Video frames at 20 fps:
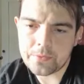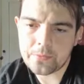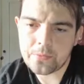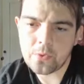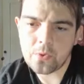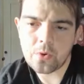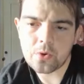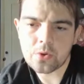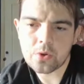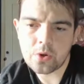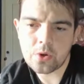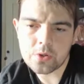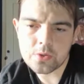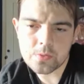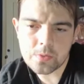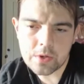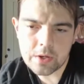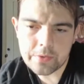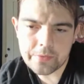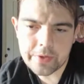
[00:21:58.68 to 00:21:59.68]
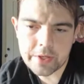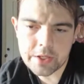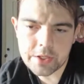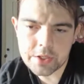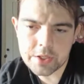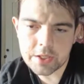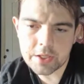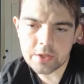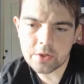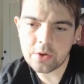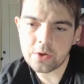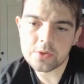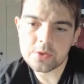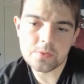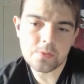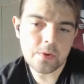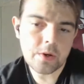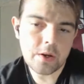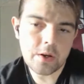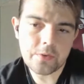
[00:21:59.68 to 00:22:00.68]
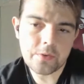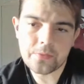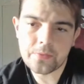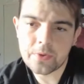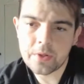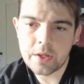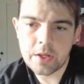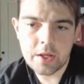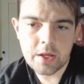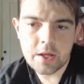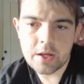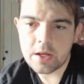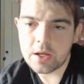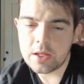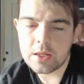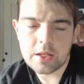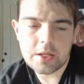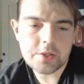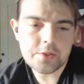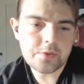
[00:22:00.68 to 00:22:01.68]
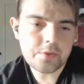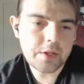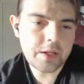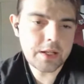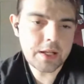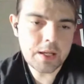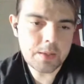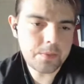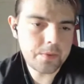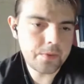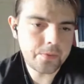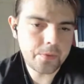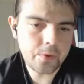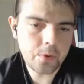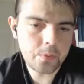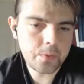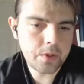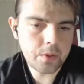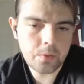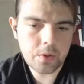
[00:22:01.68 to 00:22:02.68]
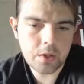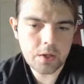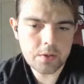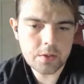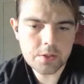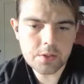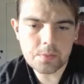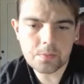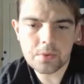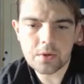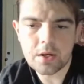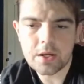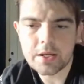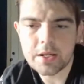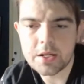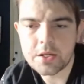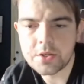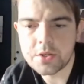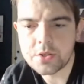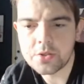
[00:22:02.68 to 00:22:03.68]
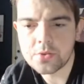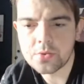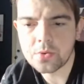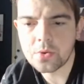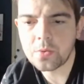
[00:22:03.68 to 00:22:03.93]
Ford Cosworth engine. Cosworth, allegedly named in Formula One, supplied engines